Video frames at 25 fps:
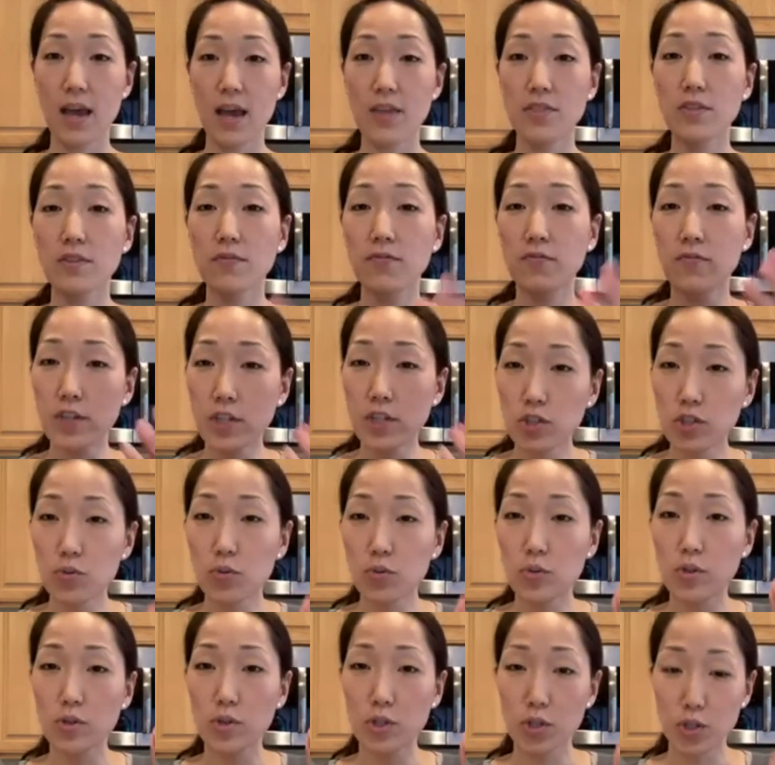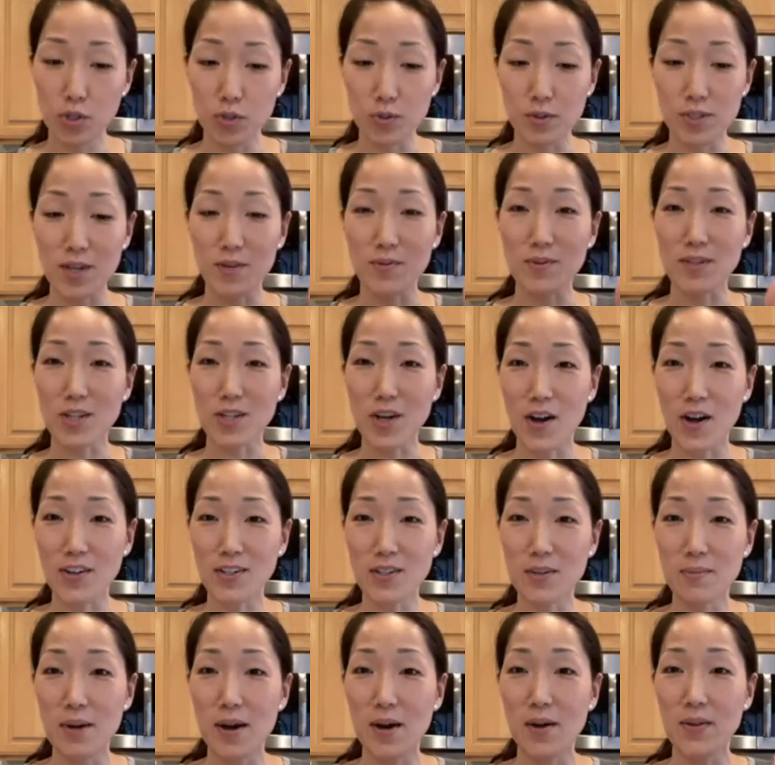And the visual cues, like we
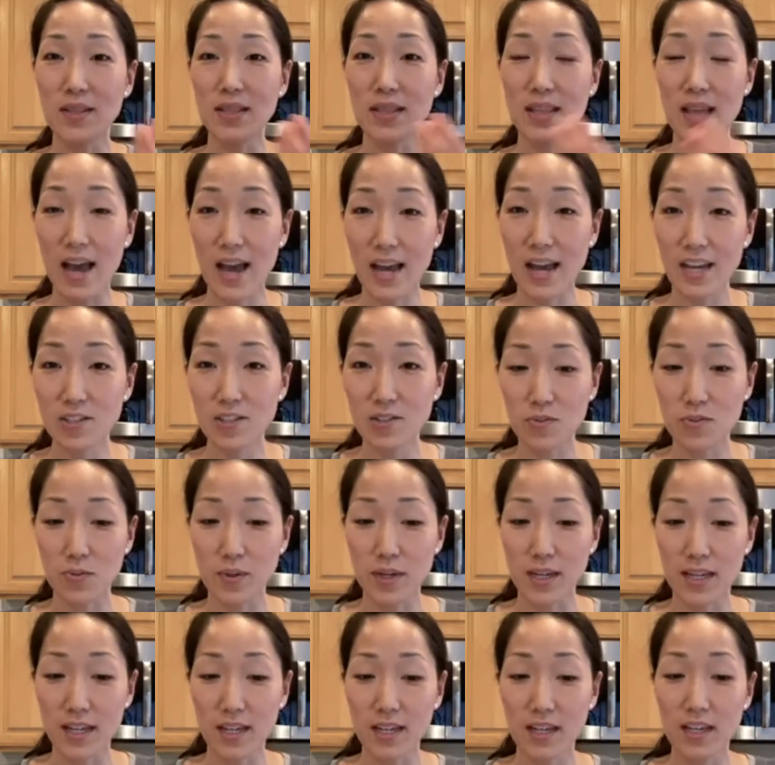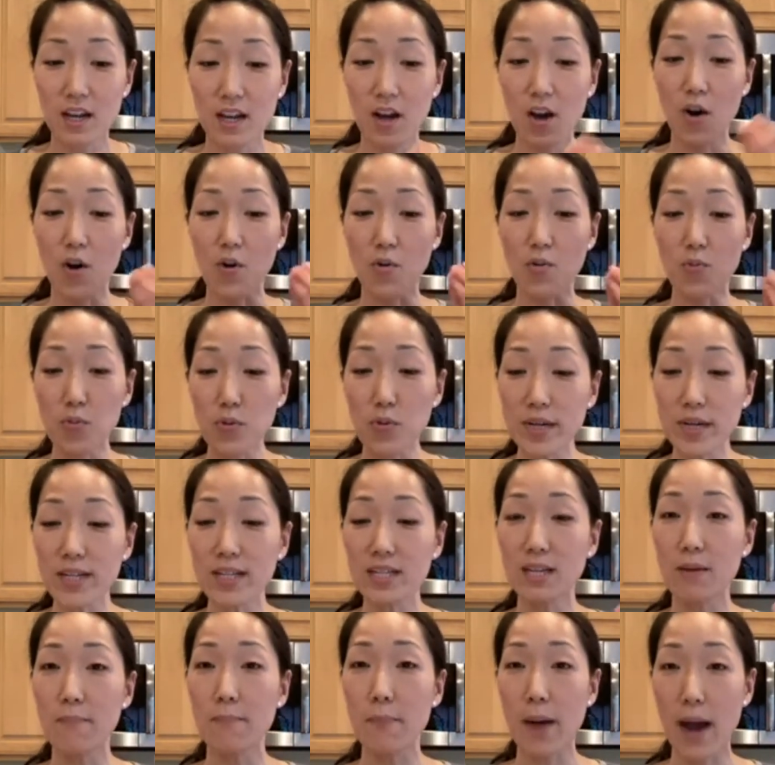talked about last week, are
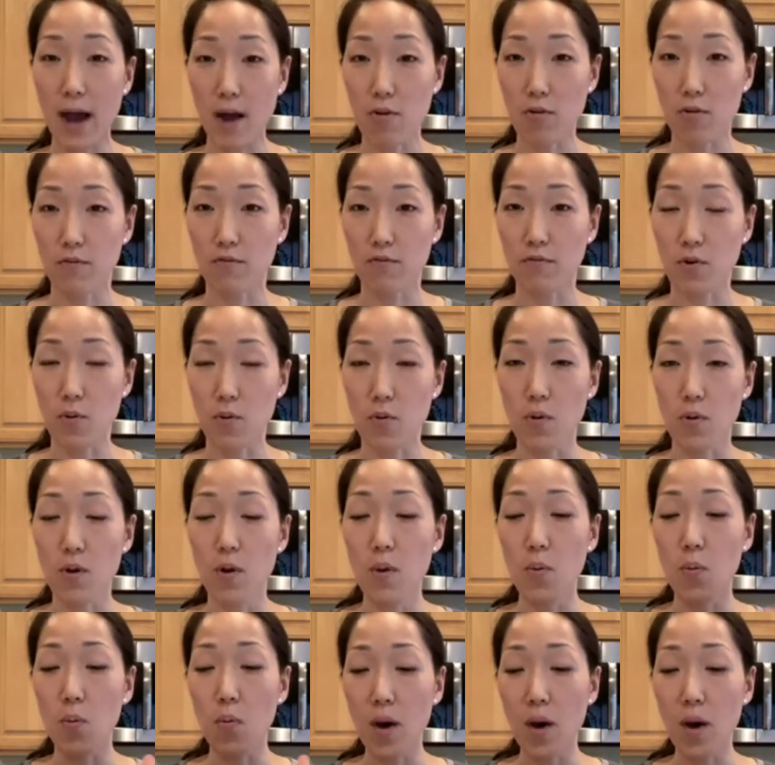really powerful.